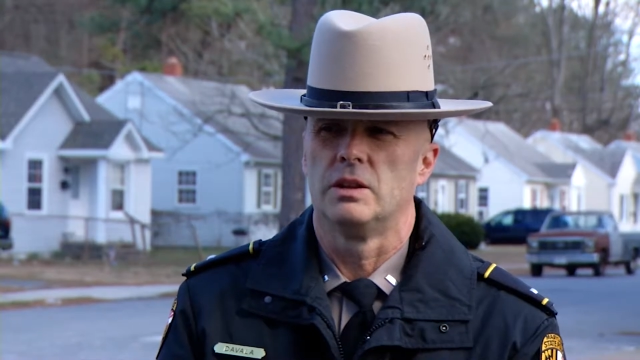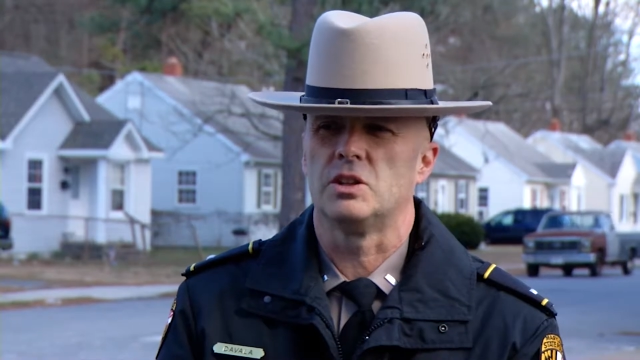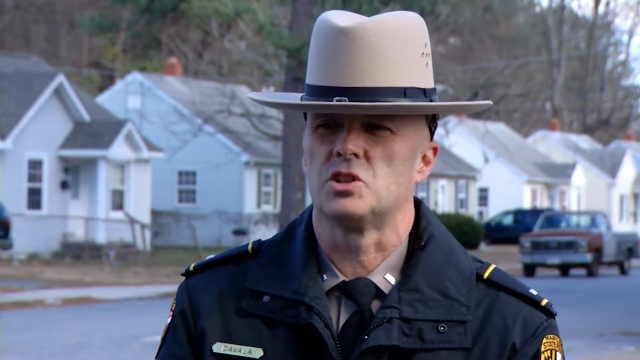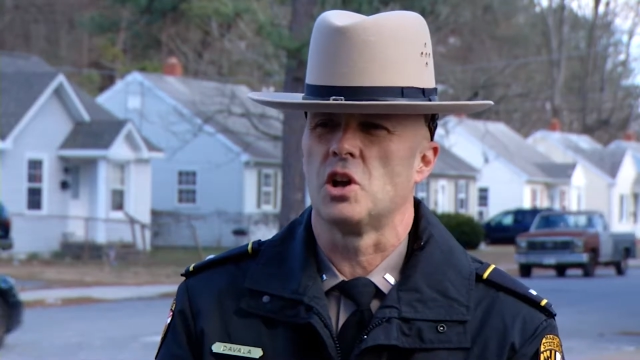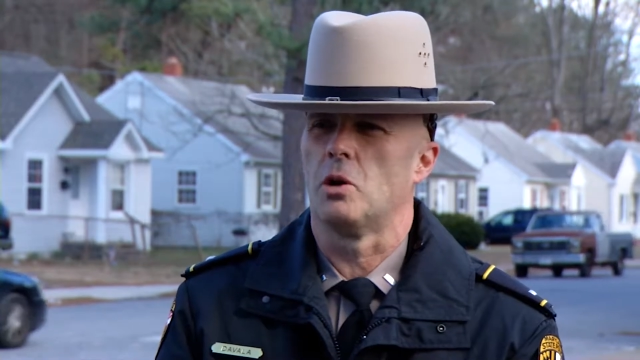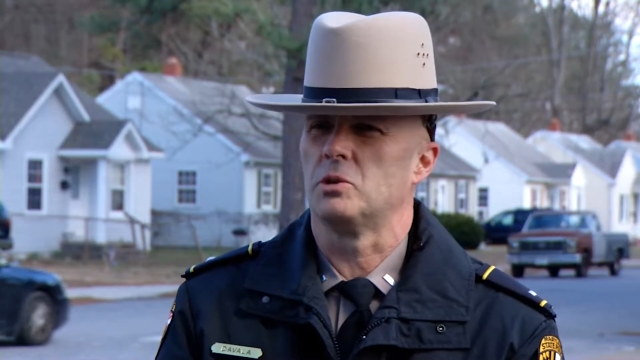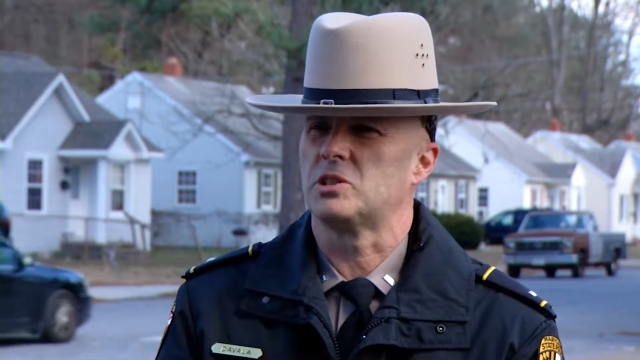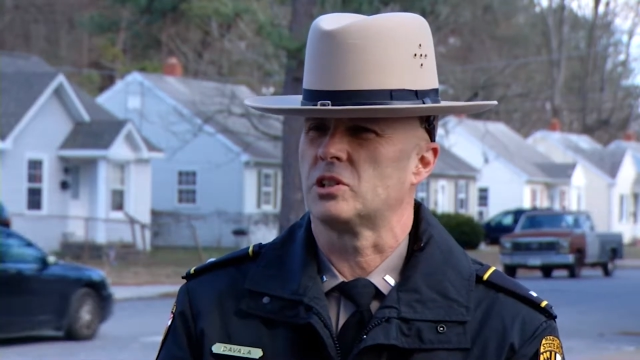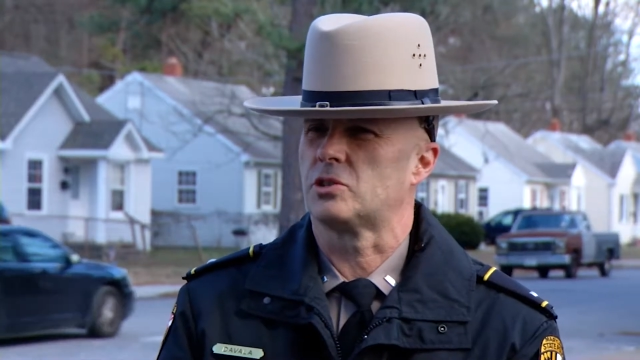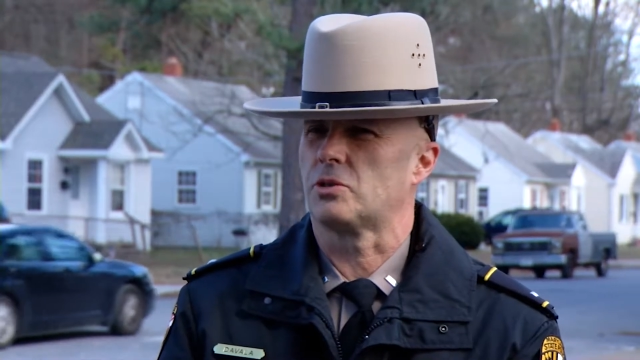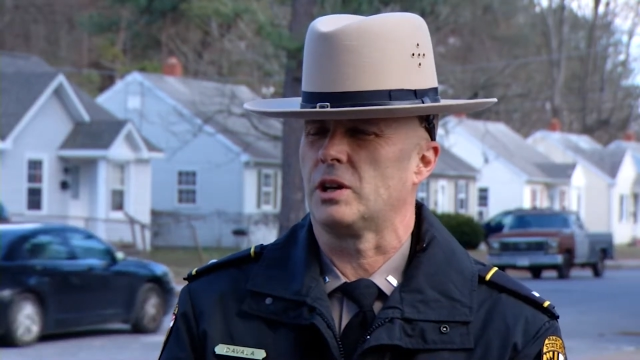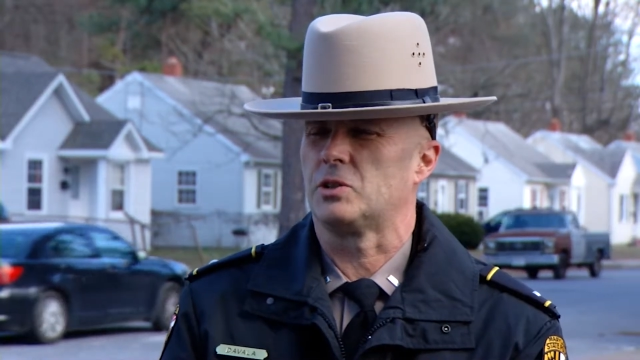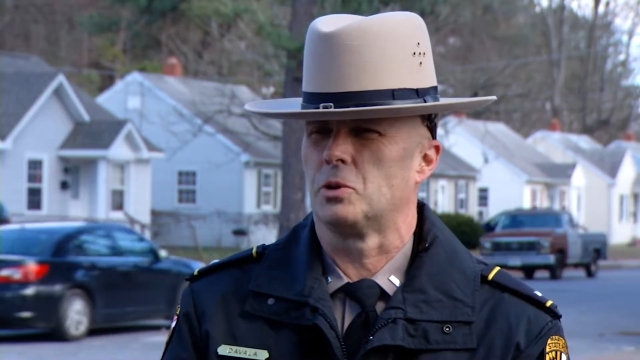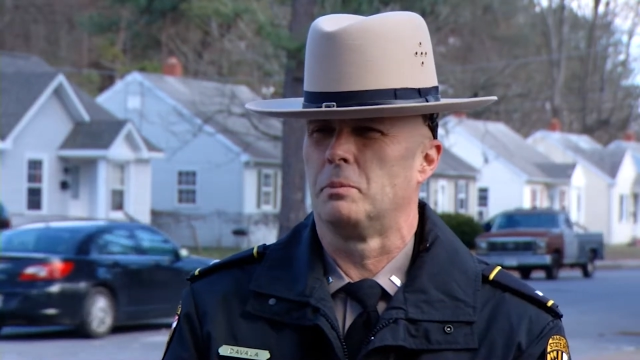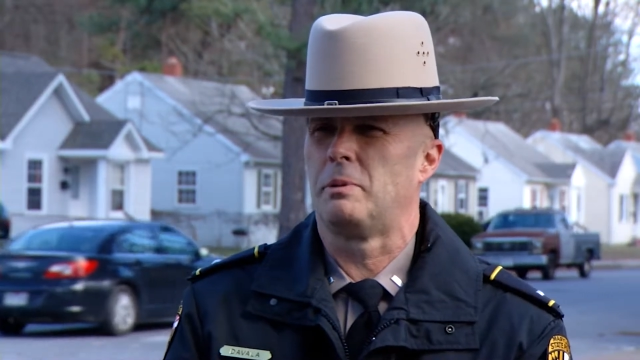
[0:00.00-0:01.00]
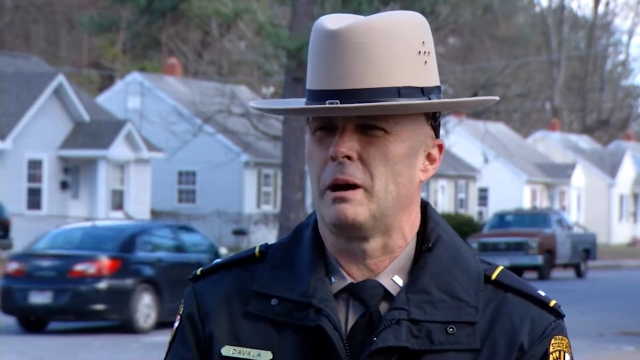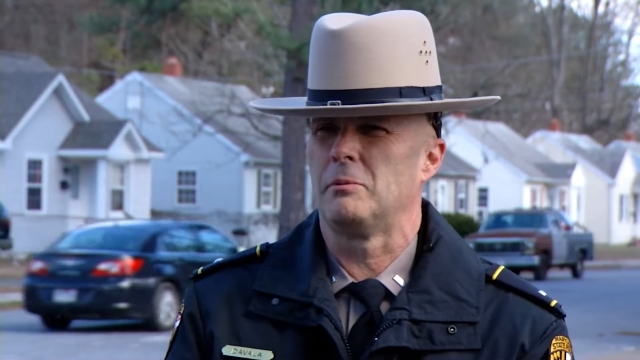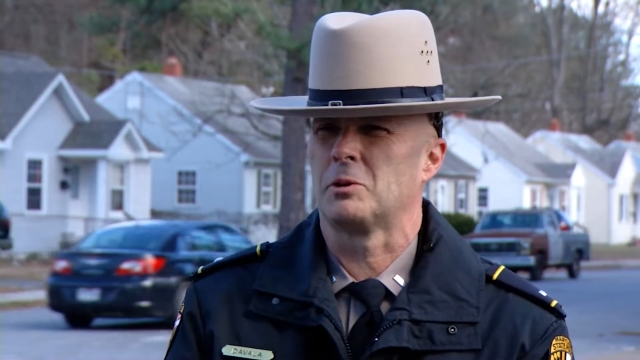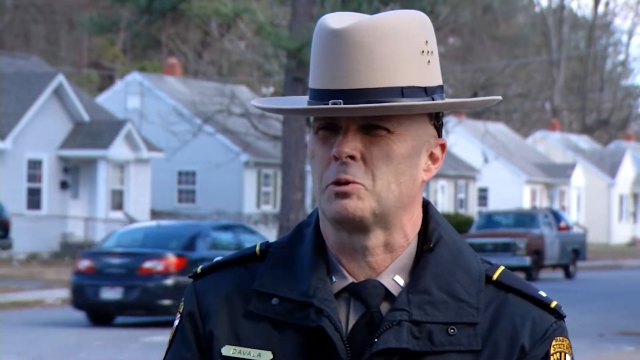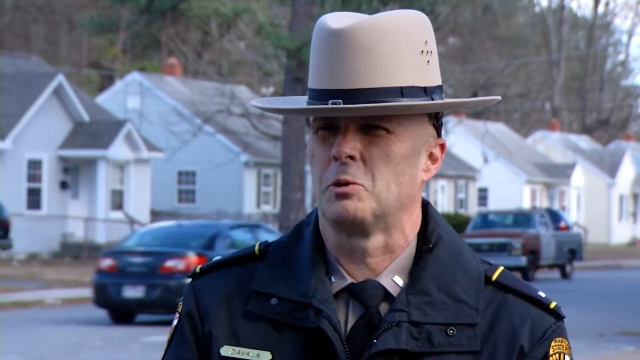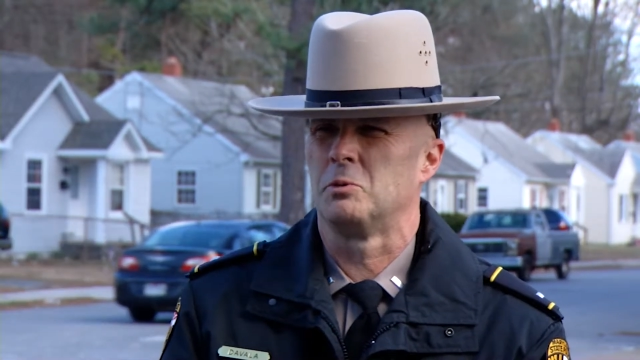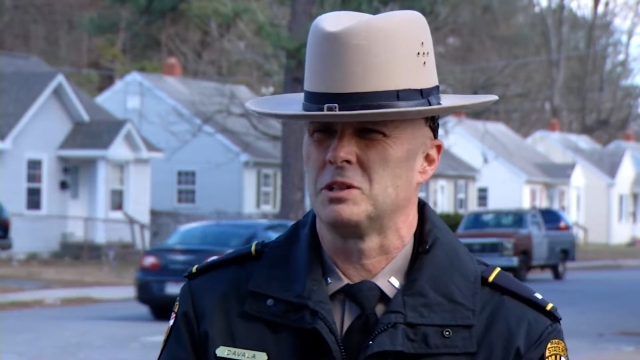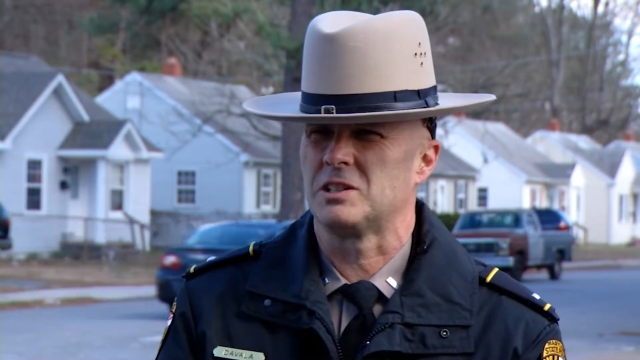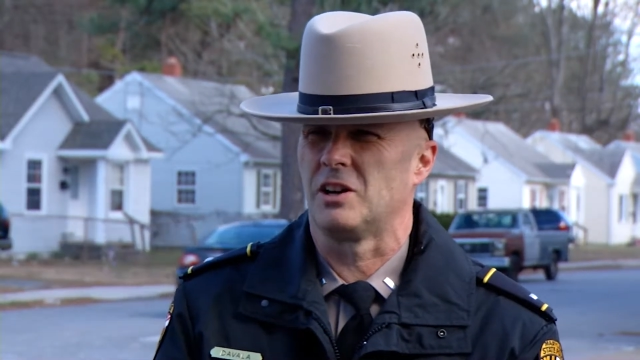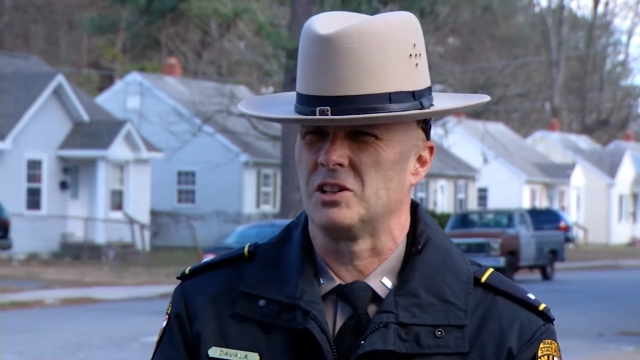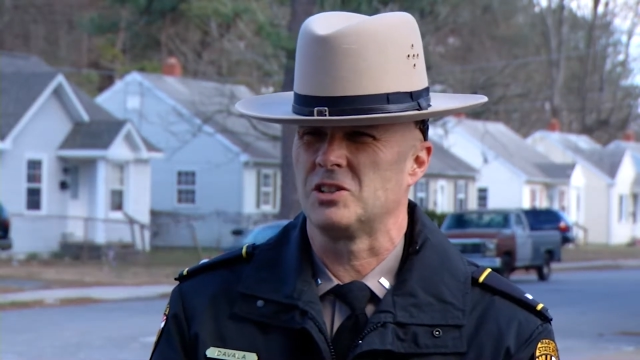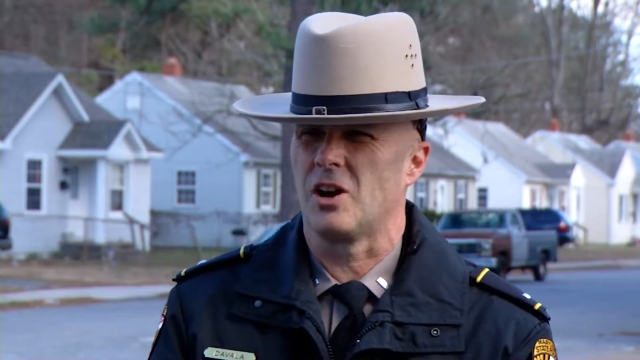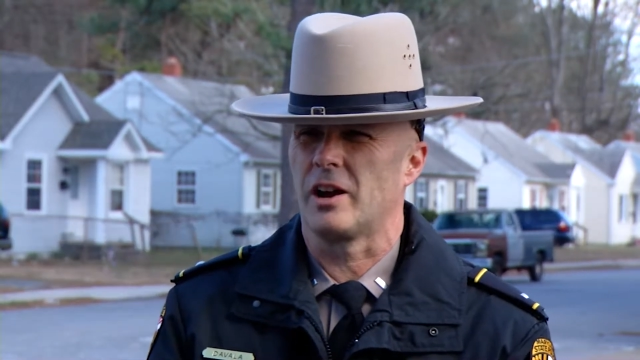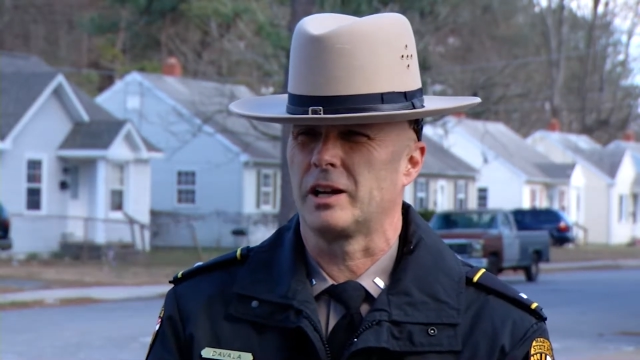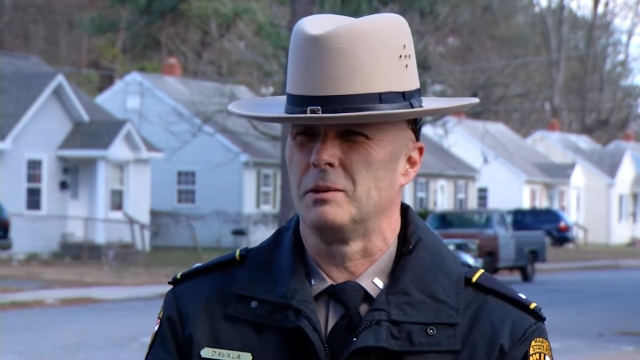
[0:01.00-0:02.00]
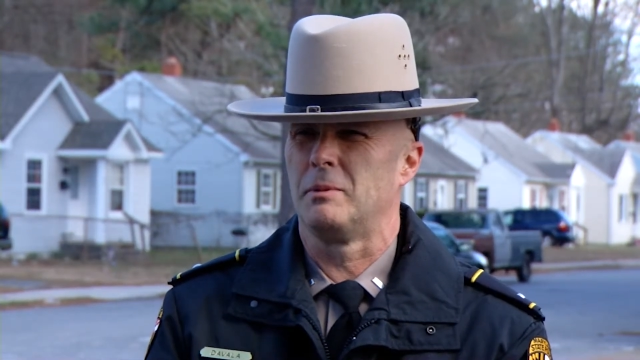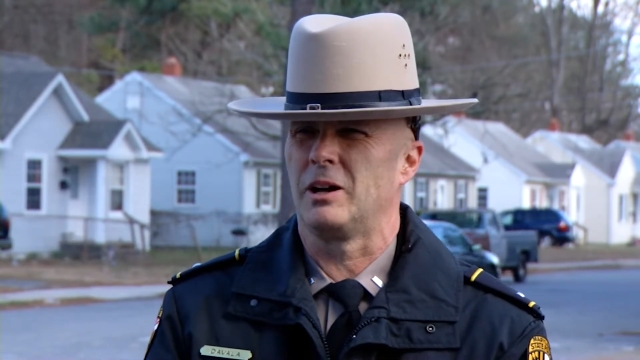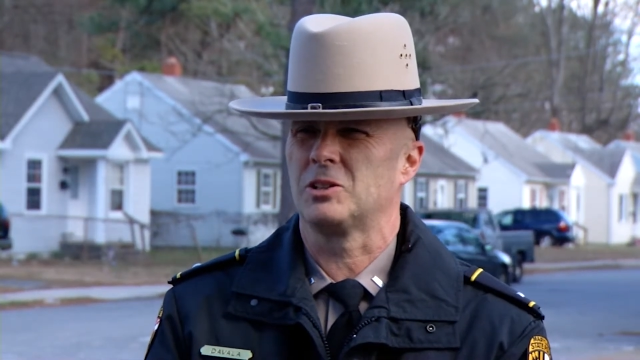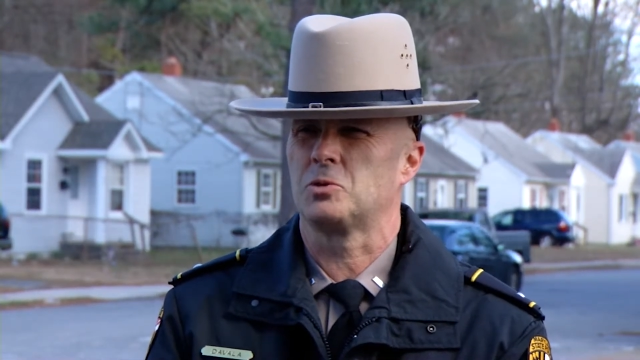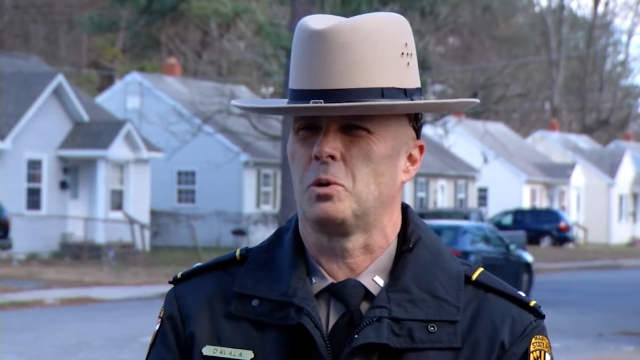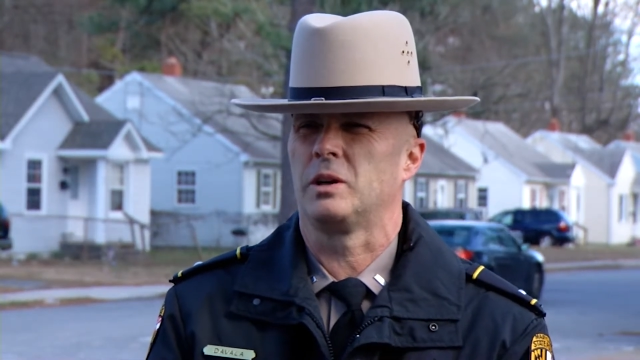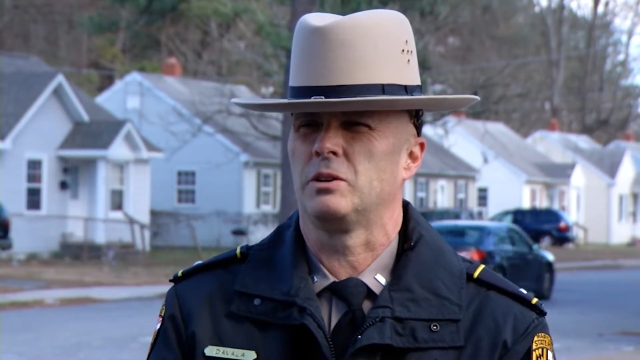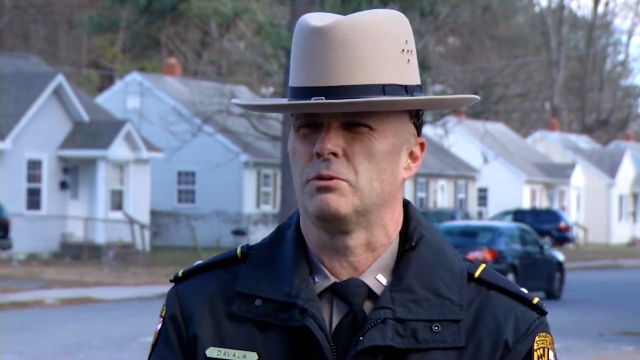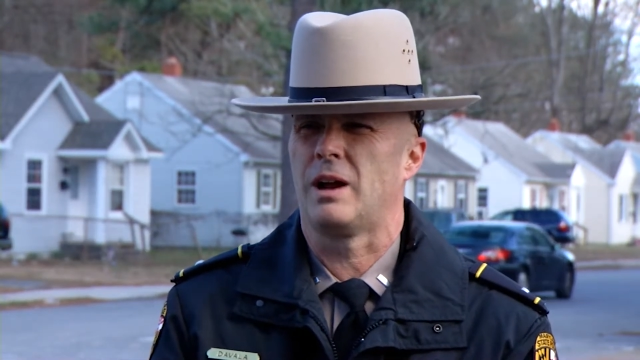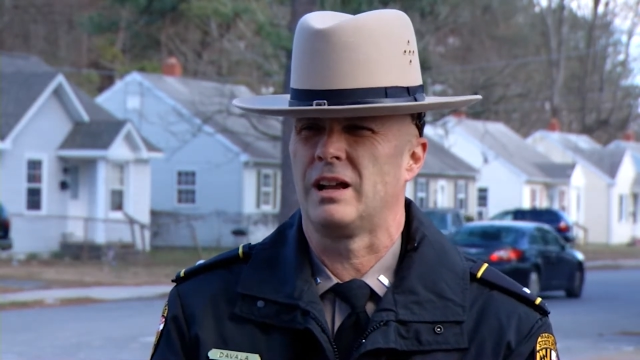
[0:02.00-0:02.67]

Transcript: There's always a threat to a public when we start talking about 20